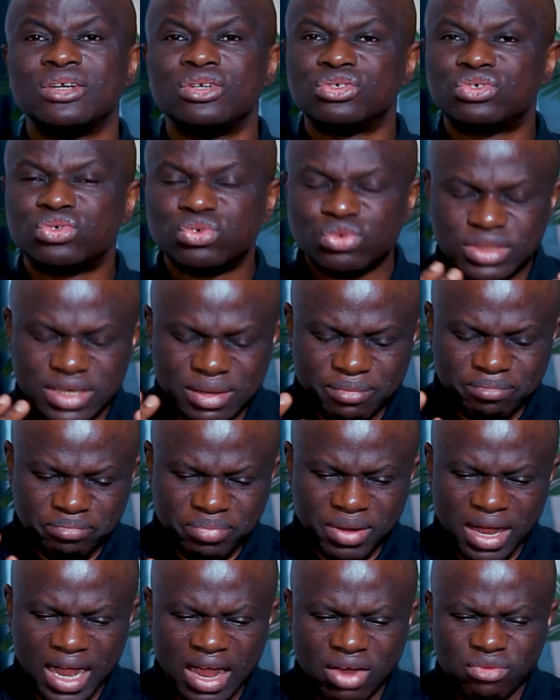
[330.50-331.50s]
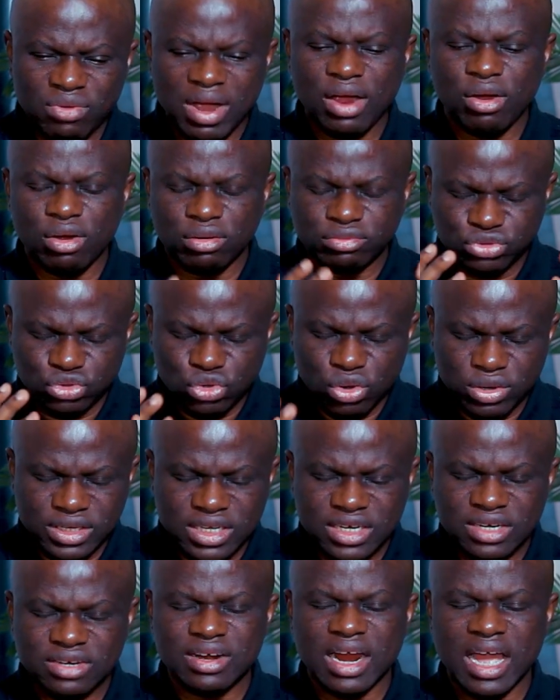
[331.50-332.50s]
through the power of
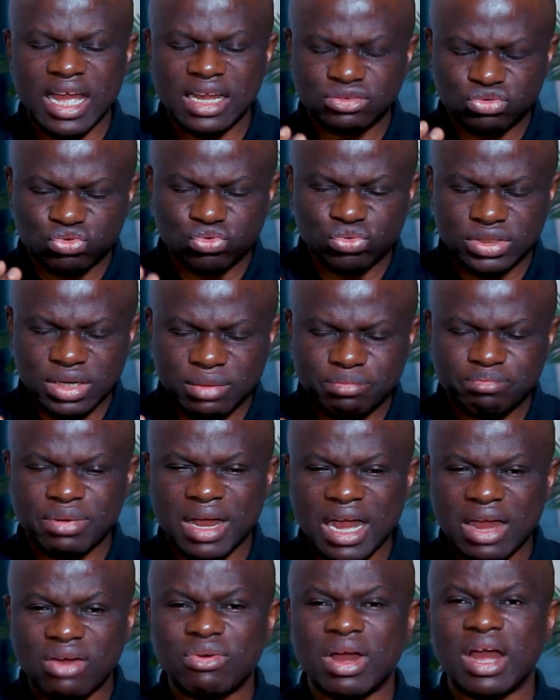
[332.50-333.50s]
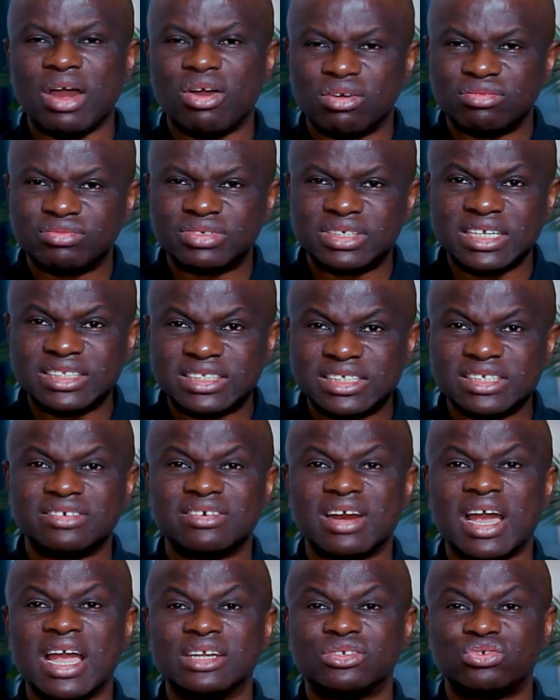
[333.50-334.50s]
talking right, through the power of dating
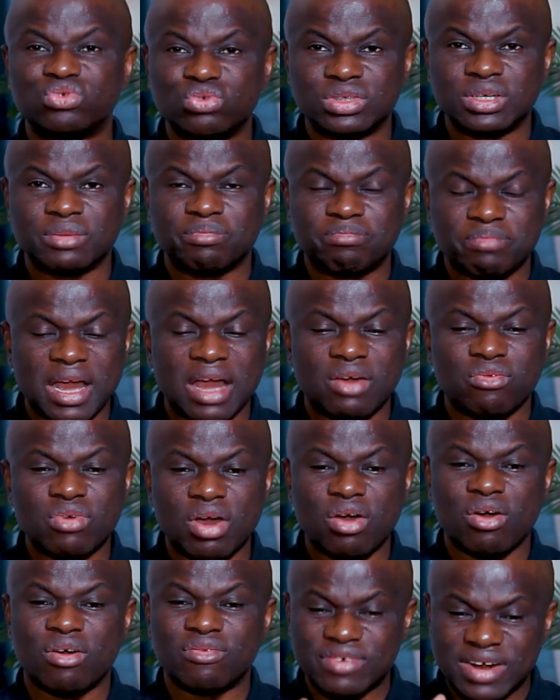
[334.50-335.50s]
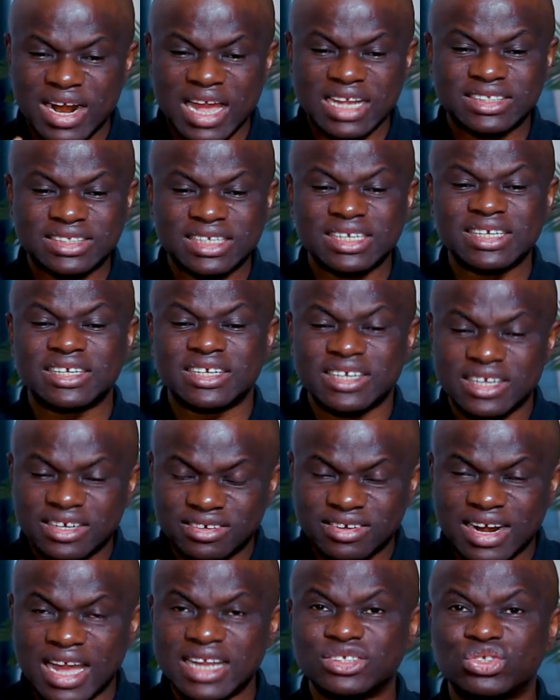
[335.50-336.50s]
right, through the power of right thinking,
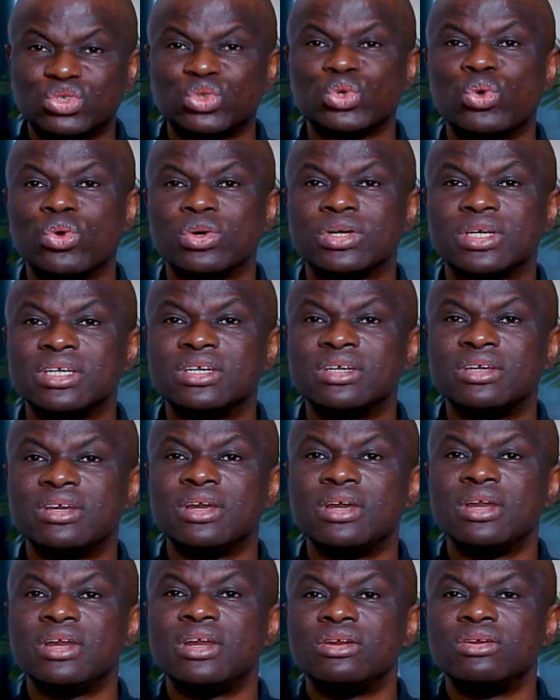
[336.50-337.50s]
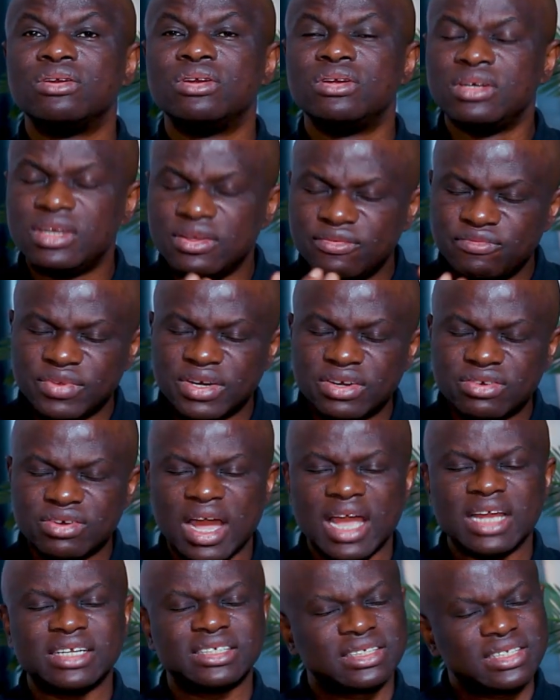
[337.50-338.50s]
right talking, living
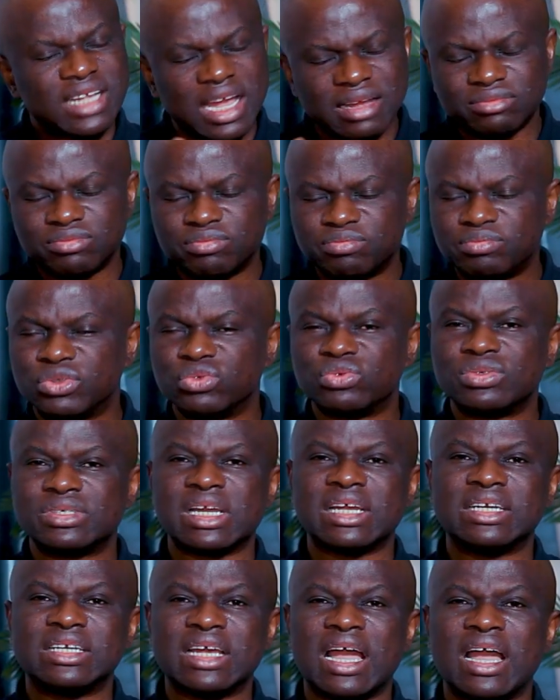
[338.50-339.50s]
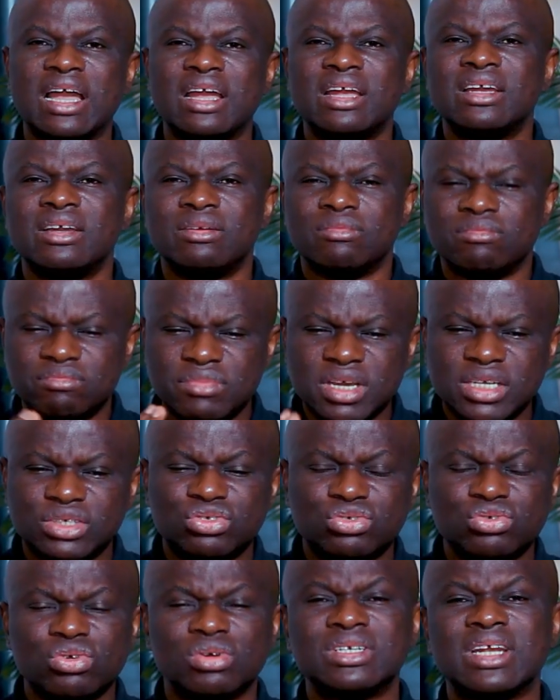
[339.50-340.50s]
right, stand together. Make
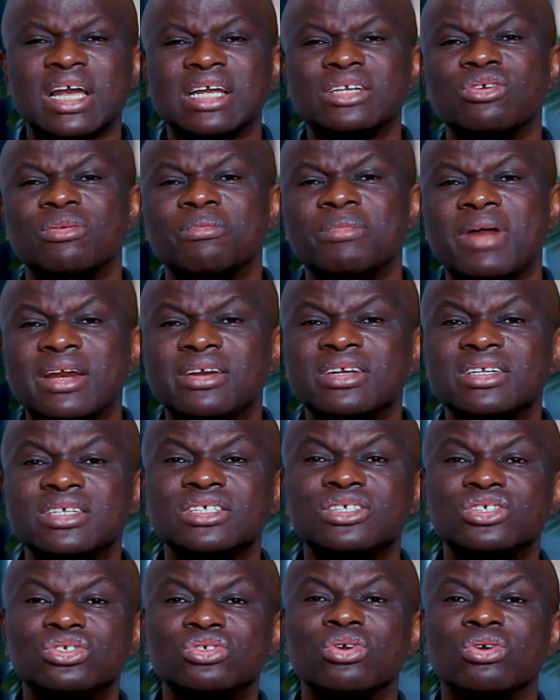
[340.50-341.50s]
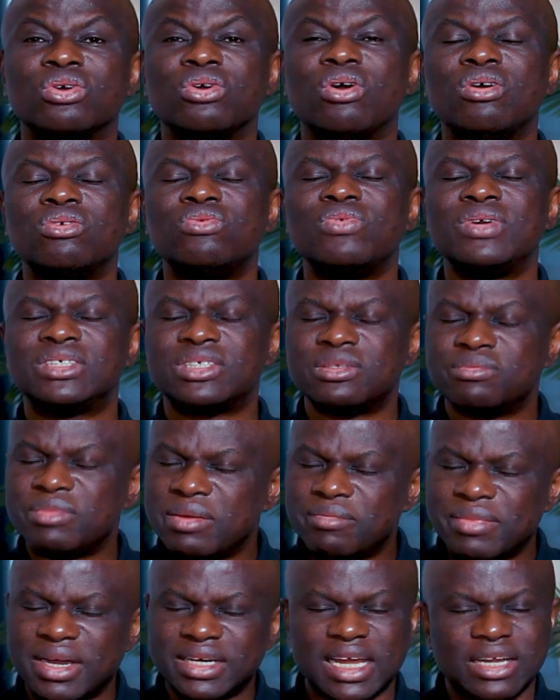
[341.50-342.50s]
sure that your marriage is your, always
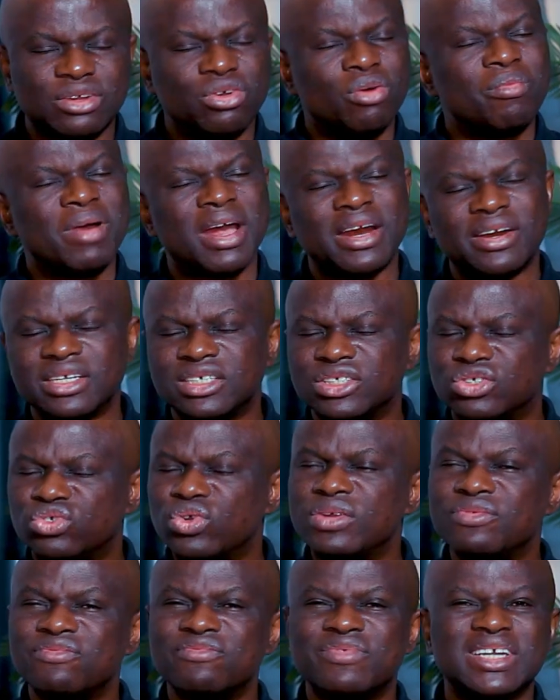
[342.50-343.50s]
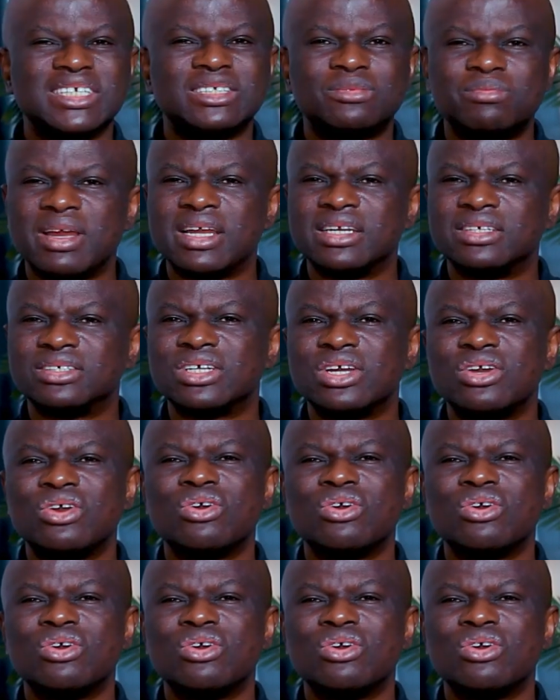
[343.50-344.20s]
remember that your marriage is your investment.